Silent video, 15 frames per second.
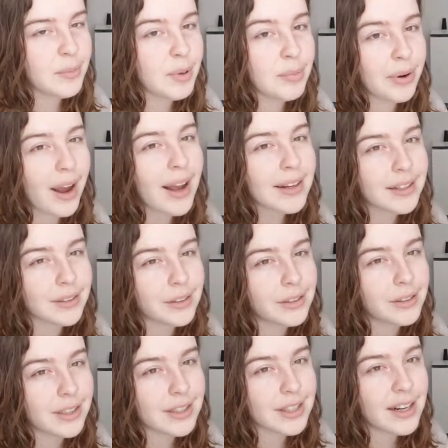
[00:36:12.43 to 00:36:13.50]
be practical
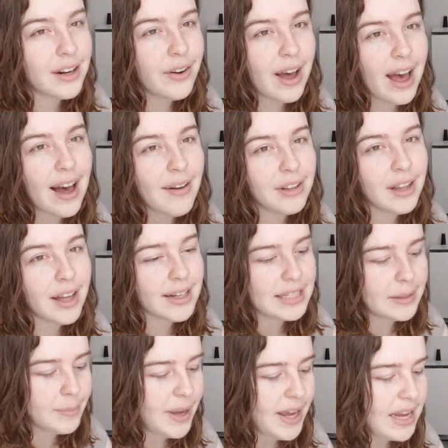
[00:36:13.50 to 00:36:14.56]
because I don't have a lot of
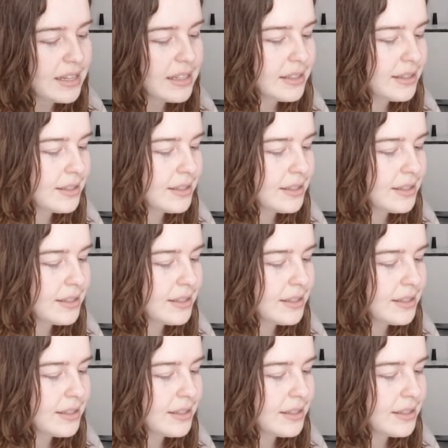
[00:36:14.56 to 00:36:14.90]
space.